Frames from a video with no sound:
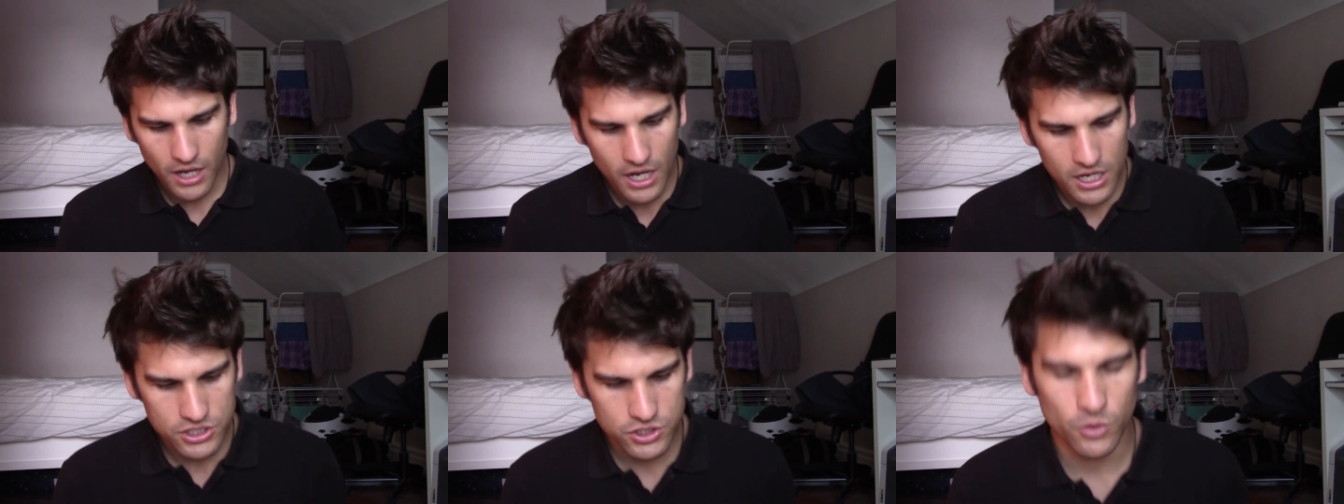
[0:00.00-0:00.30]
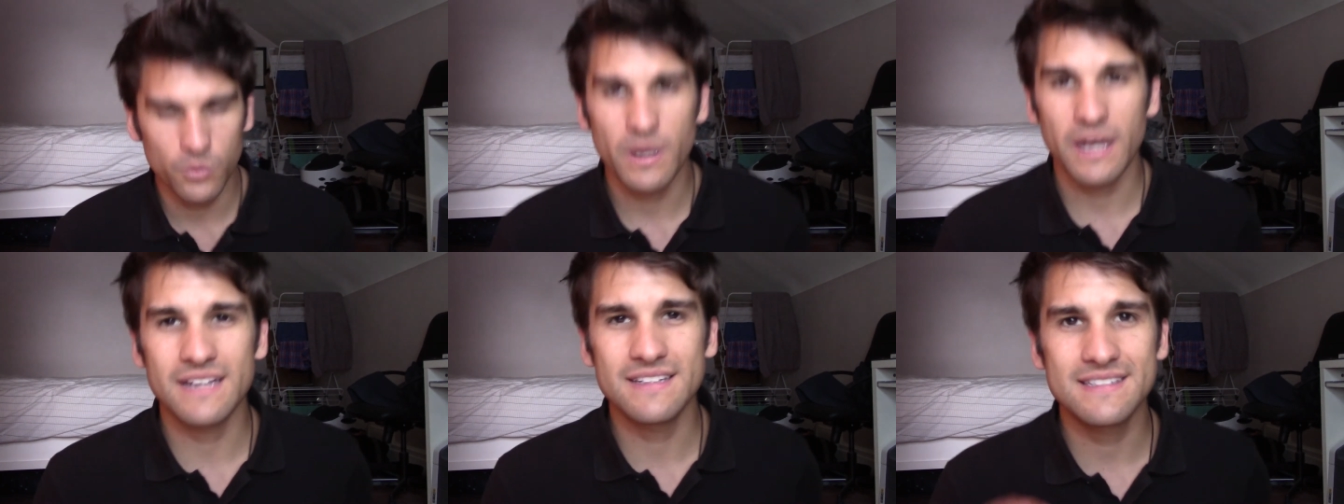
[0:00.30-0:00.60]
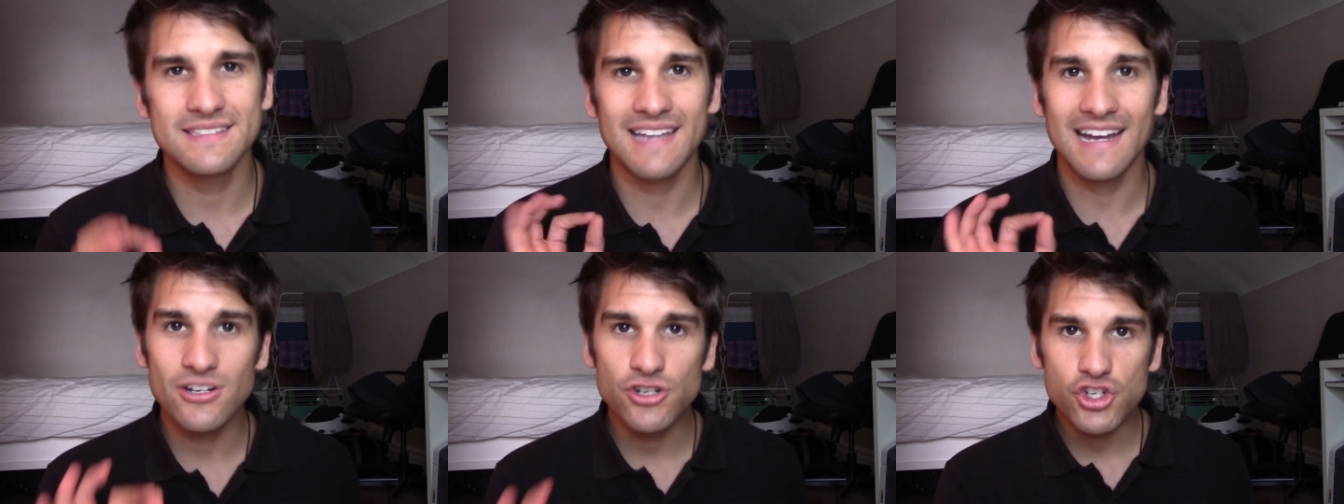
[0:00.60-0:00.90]
So
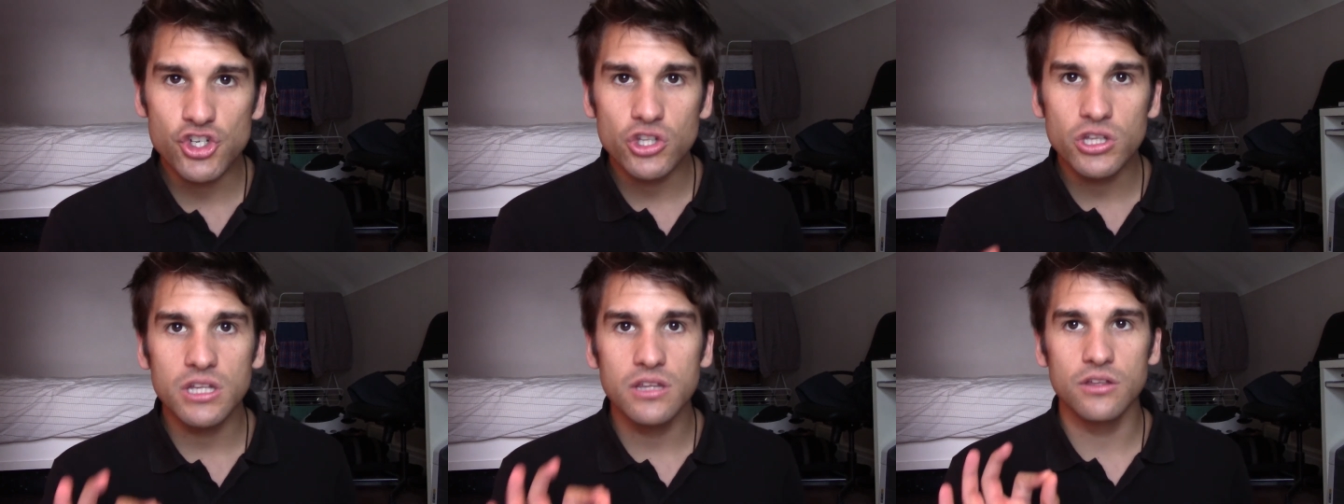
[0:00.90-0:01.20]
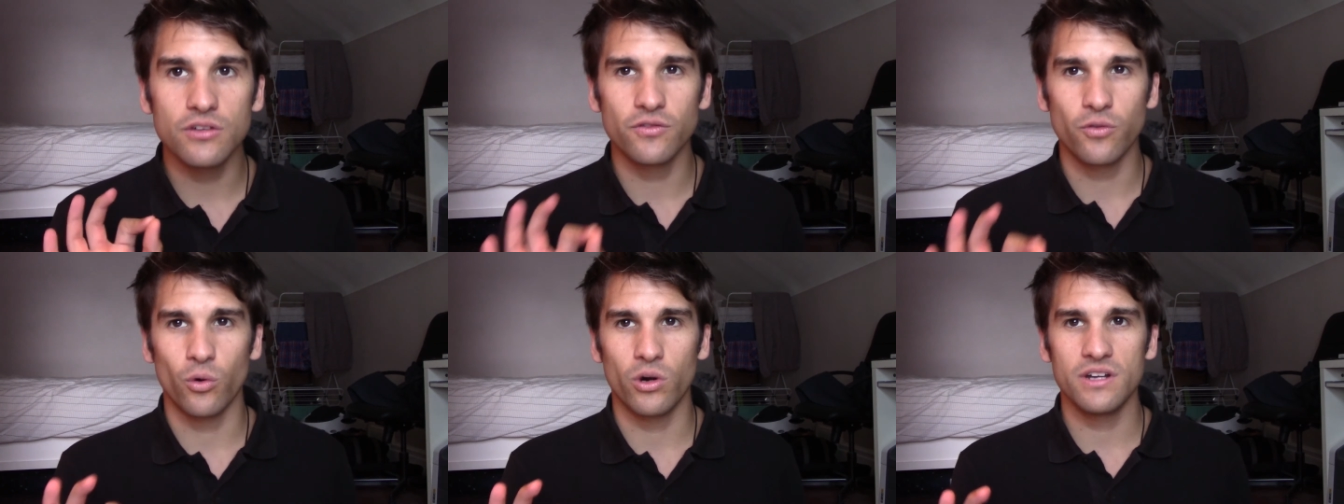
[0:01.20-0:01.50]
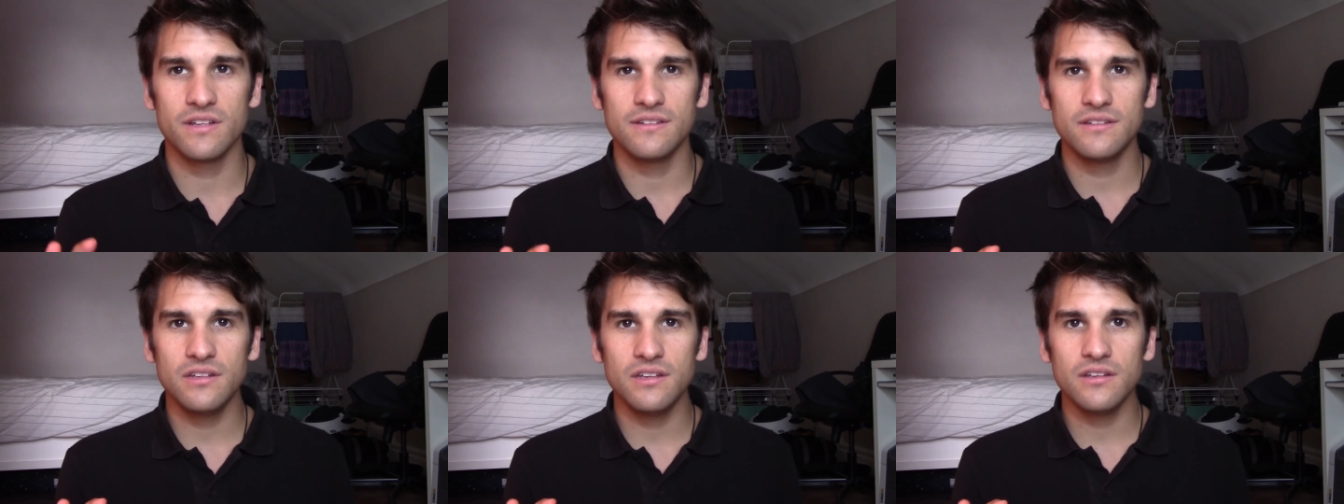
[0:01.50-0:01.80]
essentially the
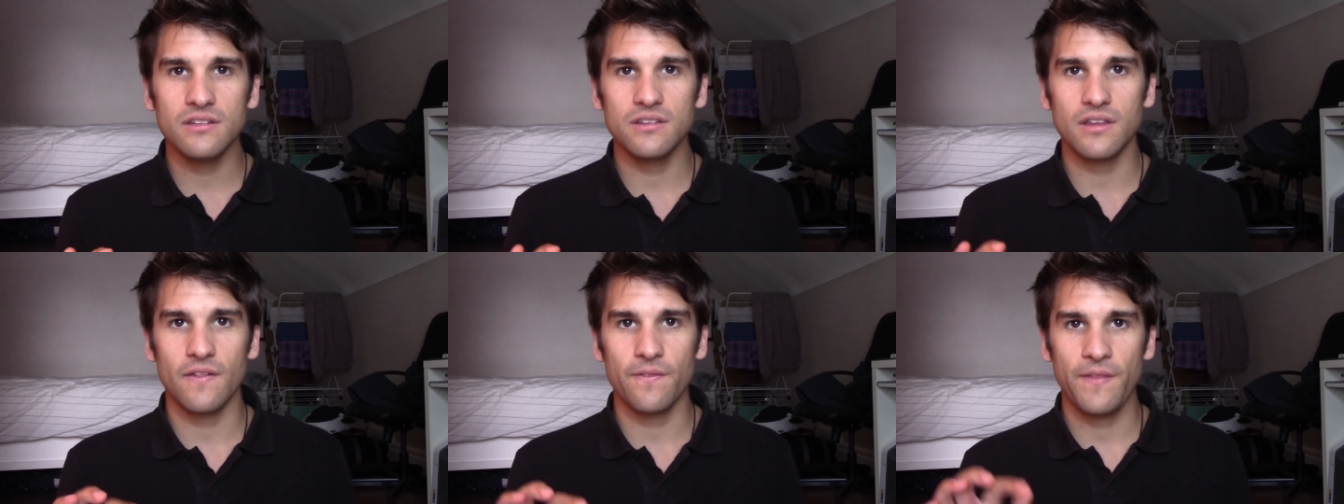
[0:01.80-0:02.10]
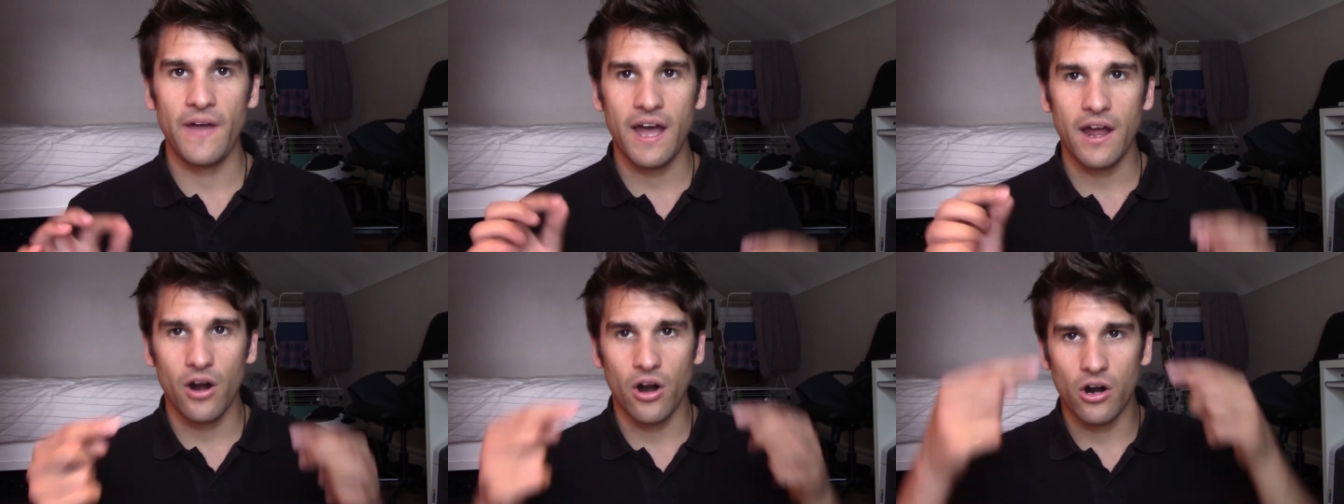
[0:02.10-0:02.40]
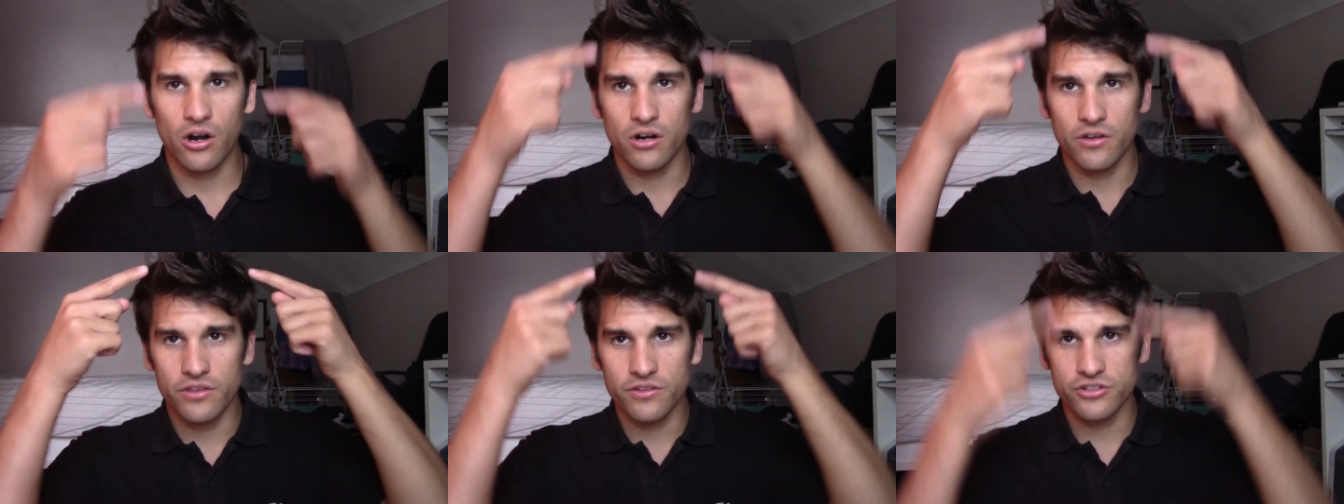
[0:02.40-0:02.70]
vortices that
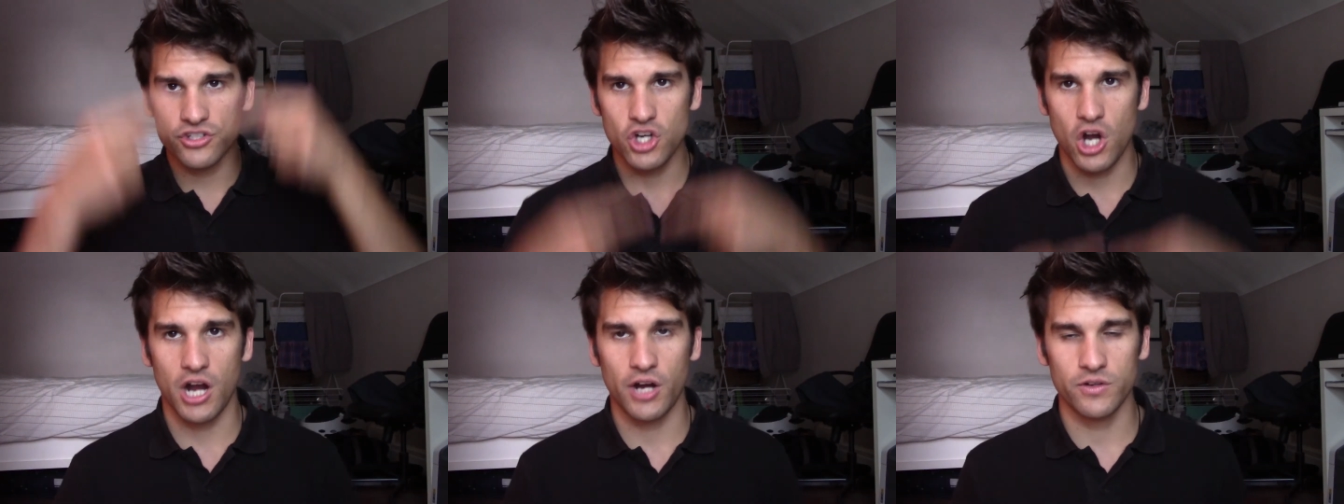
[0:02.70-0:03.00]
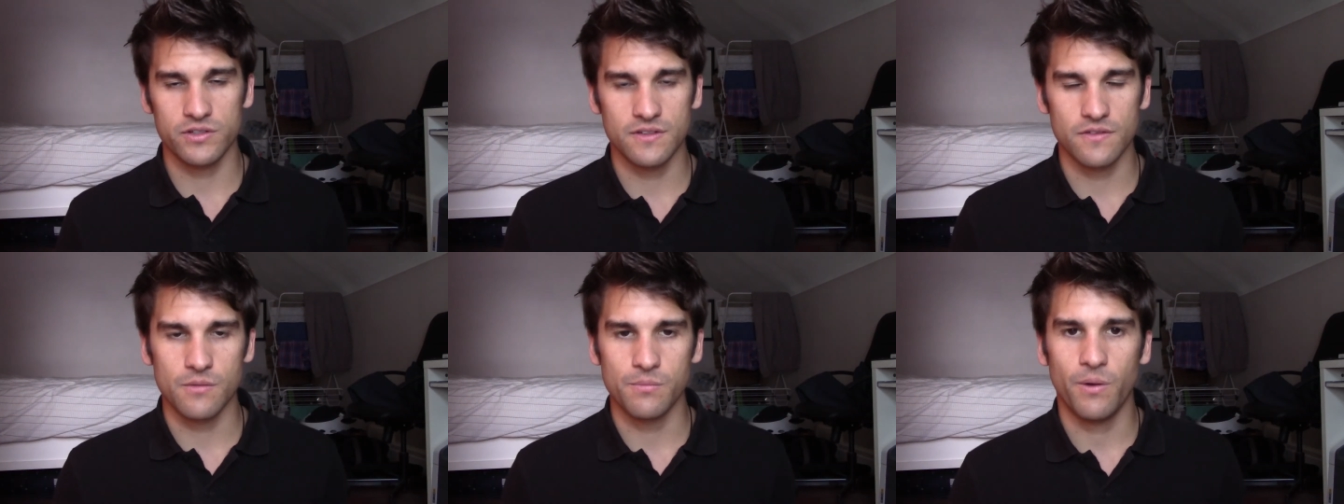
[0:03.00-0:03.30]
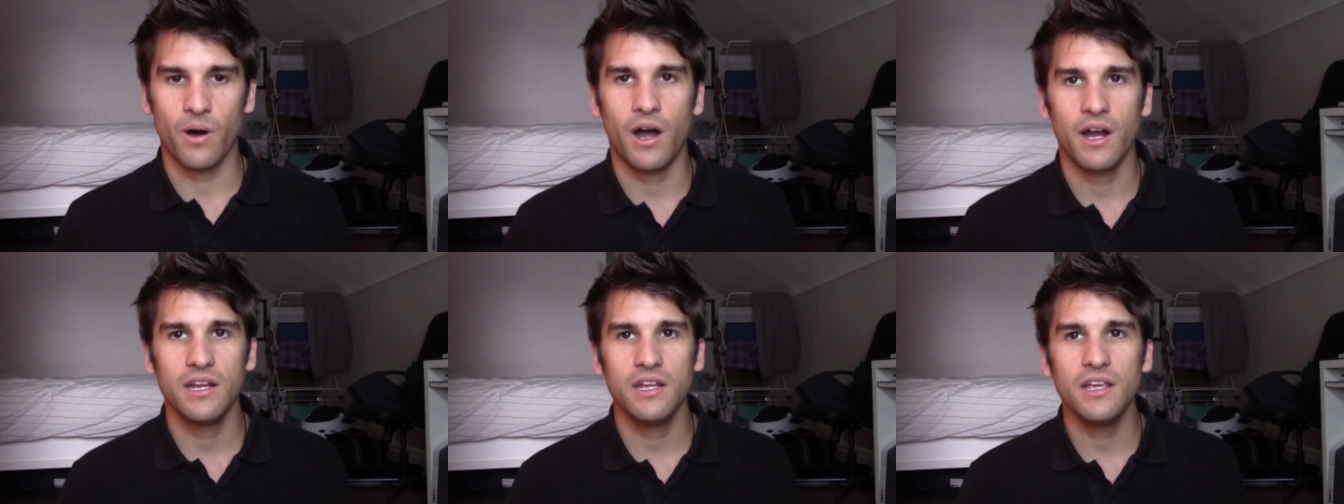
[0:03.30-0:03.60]
are the chakras of the
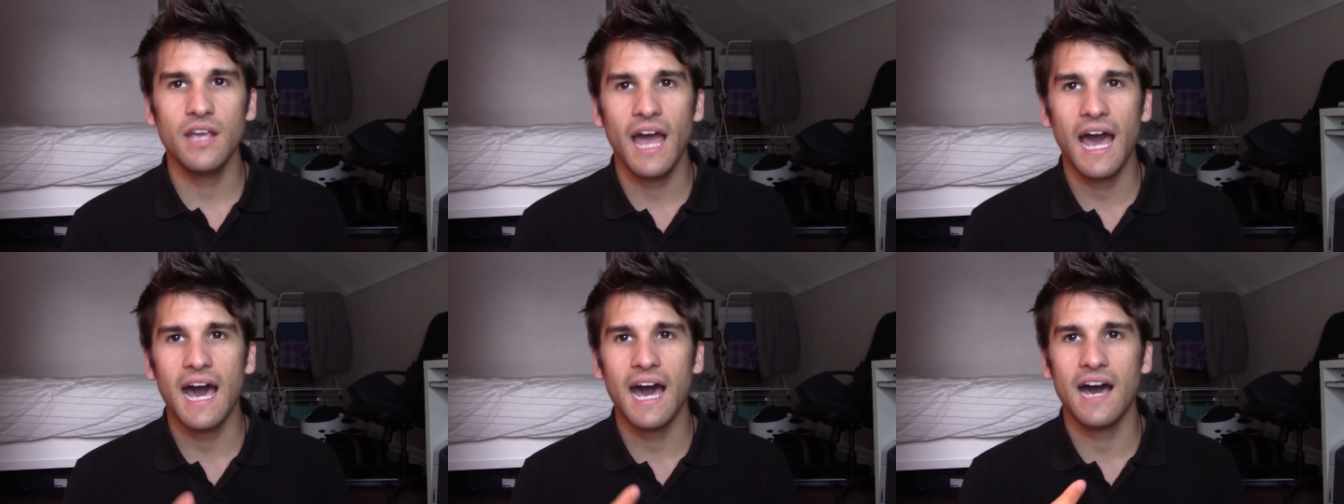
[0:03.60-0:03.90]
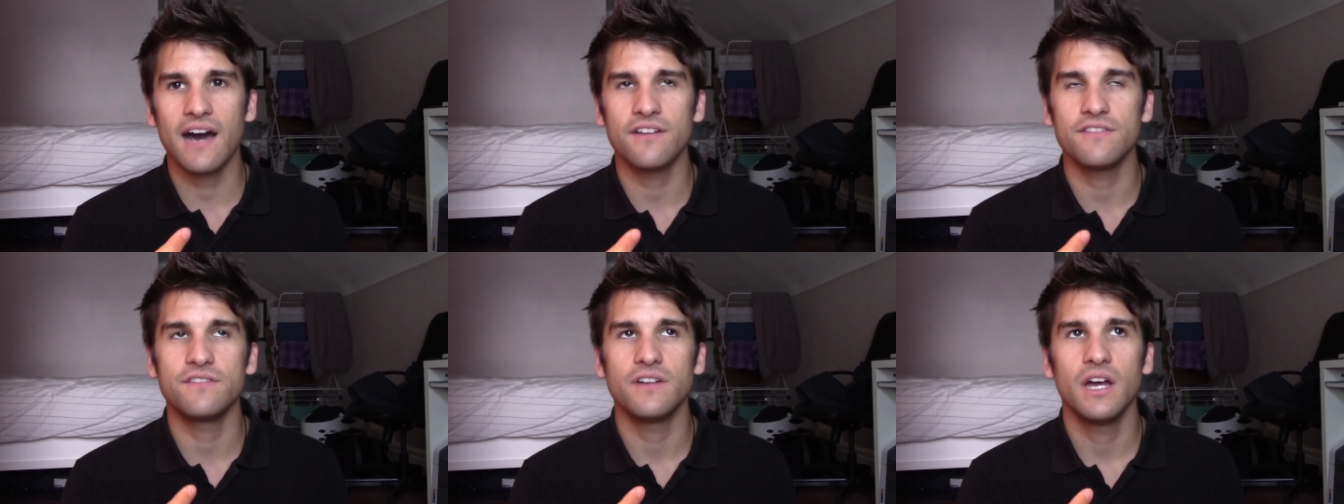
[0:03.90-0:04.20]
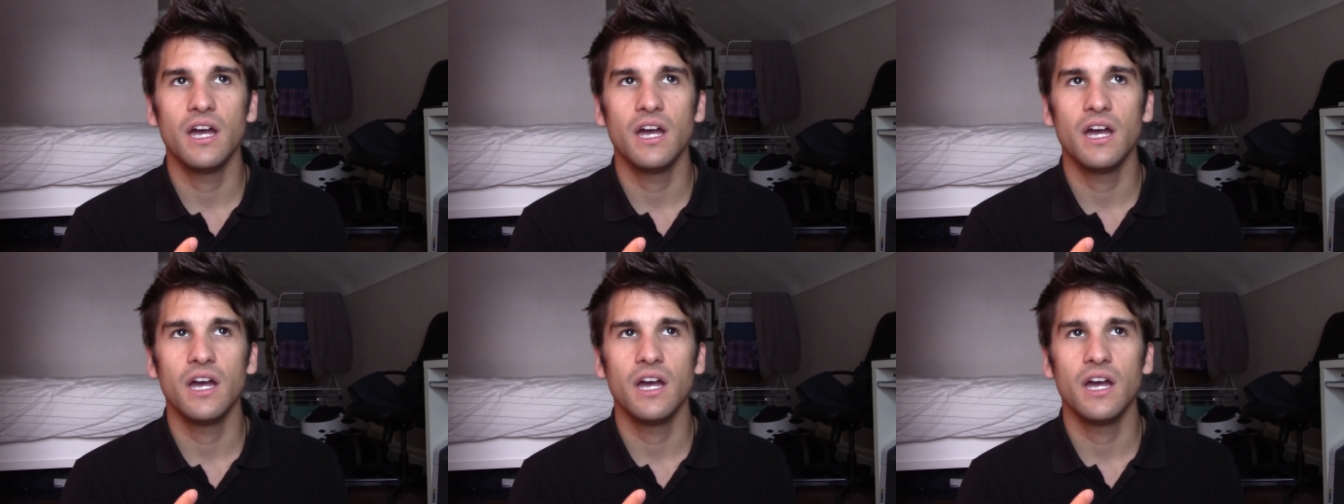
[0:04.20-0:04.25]
body have